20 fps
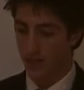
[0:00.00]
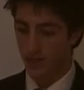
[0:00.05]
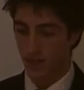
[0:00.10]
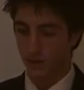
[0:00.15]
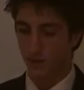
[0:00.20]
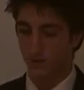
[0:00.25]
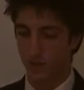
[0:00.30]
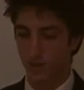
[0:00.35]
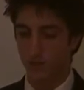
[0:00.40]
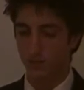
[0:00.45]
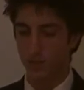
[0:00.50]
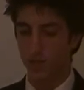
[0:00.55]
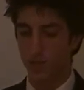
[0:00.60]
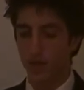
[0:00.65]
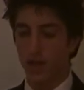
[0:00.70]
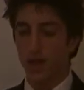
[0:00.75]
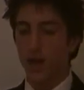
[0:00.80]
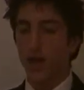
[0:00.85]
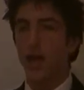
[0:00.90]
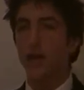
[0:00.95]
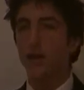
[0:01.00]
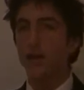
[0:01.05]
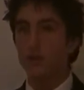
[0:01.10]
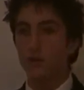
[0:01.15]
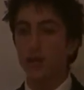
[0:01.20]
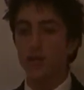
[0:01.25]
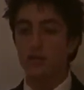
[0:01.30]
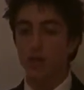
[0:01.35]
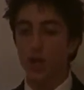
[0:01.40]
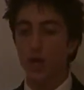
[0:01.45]
investment. And
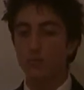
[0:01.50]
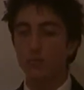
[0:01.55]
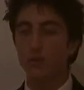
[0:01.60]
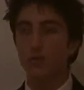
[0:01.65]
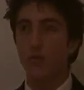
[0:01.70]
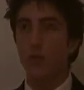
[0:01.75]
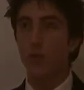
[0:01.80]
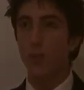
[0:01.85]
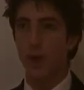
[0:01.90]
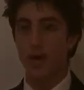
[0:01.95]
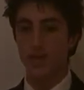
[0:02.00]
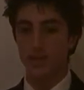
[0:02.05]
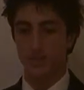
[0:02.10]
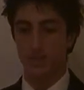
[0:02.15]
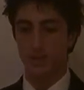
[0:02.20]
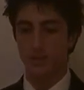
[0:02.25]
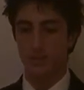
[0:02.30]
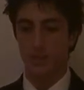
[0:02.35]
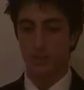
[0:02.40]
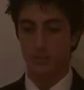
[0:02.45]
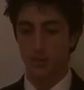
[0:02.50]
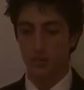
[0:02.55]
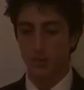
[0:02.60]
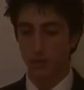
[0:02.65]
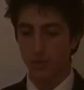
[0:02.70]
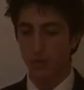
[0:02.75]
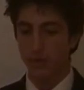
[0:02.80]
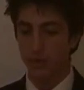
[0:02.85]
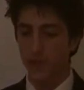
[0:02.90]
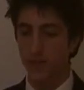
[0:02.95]
in terms of Western investment,
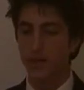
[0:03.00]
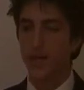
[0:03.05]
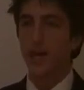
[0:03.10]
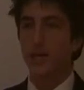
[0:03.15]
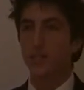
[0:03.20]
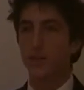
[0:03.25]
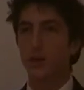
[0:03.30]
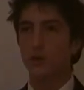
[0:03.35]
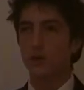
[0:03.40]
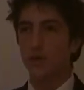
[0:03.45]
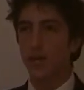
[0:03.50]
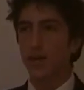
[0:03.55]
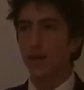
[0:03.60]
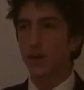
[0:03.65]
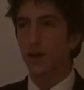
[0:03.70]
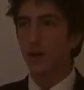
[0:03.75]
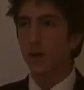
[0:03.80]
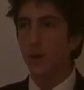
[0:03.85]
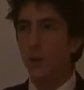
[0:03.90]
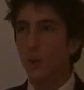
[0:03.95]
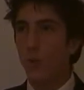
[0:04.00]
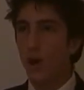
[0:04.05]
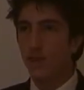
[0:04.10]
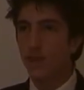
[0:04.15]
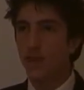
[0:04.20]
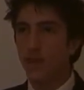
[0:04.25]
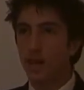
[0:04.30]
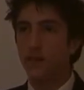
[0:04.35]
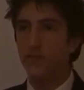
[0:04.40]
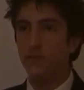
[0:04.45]
what we see is that
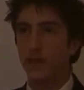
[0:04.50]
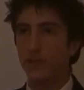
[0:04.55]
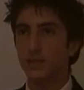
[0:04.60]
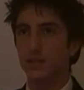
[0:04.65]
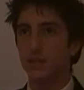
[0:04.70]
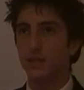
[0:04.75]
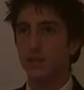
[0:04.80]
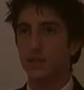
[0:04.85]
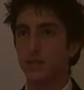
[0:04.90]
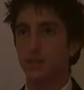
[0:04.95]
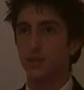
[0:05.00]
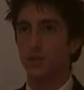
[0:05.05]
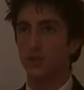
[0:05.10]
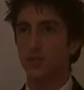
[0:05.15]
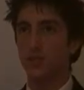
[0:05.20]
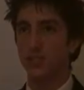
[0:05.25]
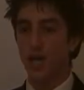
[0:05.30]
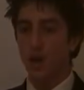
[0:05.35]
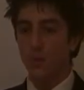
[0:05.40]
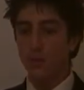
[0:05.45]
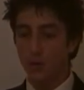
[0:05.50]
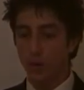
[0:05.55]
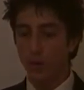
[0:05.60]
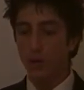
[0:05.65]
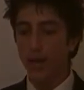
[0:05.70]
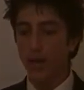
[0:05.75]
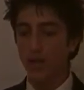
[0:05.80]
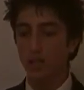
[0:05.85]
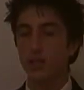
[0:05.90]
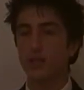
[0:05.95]
when they invest in these industries, we
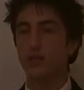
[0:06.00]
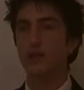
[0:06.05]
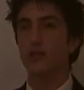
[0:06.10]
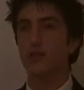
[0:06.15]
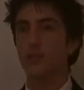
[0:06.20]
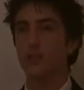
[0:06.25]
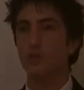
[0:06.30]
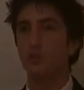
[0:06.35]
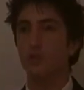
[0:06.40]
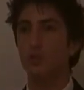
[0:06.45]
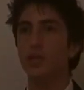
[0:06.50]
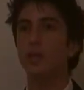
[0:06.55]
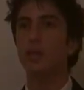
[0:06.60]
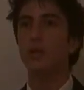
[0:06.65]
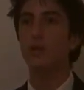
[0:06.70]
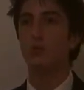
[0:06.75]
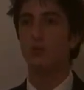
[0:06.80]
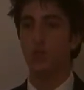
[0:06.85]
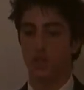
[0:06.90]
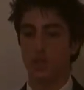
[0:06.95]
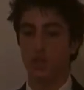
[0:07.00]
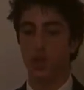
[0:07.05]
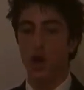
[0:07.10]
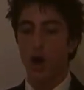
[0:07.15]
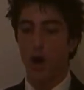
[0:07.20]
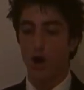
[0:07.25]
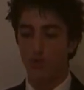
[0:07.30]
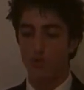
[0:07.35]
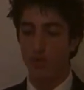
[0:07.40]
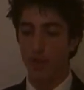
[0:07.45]
don't actually think there's a real risk
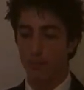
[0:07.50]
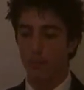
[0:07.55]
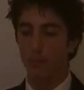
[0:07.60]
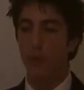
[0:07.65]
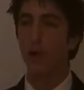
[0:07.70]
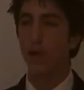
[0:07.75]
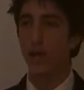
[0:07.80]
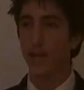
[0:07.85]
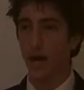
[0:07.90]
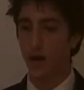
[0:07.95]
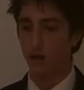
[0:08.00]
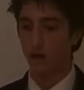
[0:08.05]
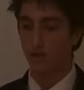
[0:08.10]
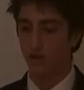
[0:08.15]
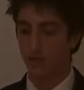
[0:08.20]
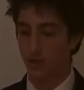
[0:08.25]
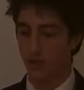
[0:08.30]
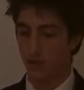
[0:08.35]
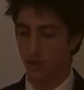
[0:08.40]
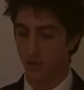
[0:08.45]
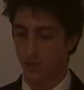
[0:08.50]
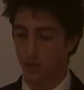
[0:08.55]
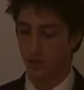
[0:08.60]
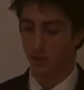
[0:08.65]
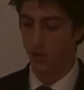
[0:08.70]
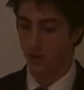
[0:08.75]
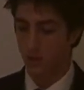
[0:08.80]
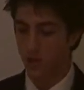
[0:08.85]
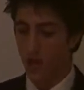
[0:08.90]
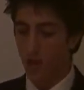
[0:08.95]
of them pulling out of these
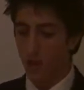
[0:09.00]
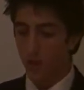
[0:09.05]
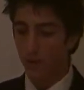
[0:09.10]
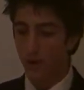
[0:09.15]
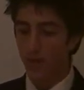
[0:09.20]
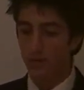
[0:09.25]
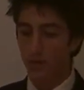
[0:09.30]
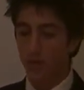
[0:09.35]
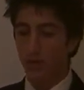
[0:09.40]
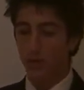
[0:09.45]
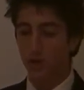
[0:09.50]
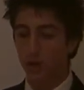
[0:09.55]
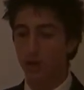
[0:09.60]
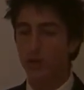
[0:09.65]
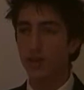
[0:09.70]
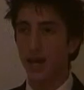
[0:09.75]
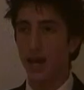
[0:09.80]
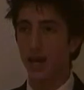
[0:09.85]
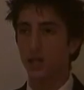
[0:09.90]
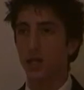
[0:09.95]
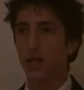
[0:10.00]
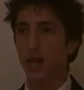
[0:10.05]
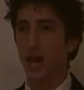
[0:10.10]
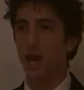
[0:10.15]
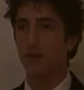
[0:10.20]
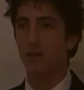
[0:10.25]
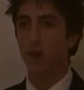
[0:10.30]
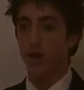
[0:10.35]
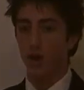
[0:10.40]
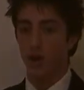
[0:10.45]
industries. The West don't actually
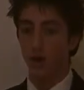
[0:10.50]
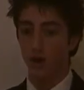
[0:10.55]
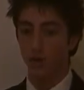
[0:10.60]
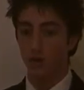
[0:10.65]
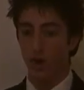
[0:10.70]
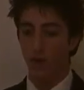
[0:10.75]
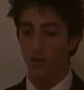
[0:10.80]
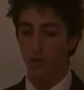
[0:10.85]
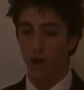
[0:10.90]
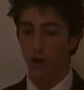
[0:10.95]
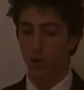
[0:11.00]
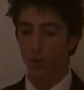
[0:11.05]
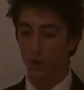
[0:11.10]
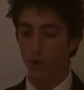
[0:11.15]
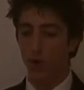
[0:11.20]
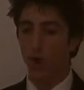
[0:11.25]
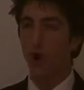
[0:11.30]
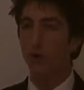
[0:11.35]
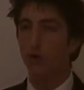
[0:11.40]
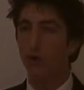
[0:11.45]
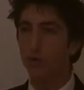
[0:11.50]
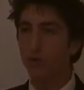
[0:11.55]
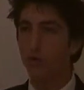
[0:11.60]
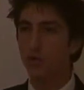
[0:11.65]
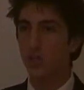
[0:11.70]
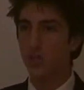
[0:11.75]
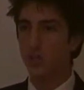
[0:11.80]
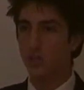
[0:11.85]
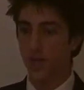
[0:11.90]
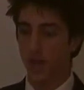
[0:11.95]
have a record of
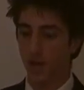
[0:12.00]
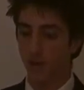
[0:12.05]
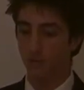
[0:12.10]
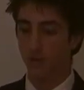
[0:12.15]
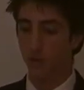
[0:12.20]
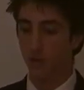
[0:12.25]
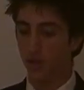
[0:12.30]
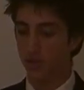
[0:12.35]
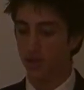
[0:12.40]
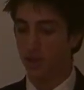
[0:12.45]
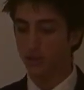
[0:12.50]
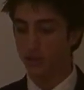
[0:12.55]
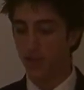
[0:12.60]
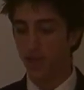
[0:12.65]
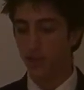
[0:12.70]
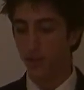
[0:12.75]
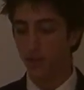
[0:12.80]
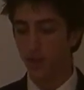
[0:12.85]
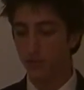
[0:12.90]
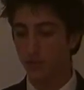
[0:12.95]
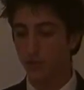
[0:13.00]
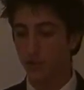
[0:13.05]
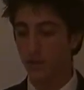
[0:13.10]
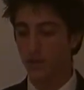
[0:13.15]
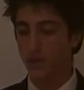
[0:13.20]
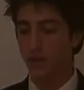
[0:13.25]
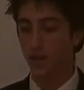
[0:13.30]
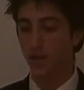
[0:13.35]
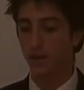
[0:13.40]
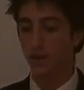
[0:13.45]
using this kind of pull-out. I'll take one of you in
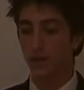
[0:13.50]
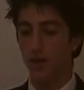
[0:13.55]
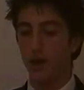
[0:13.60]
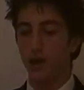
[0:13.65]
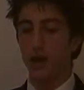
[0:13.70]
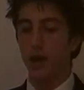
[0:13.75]
a second,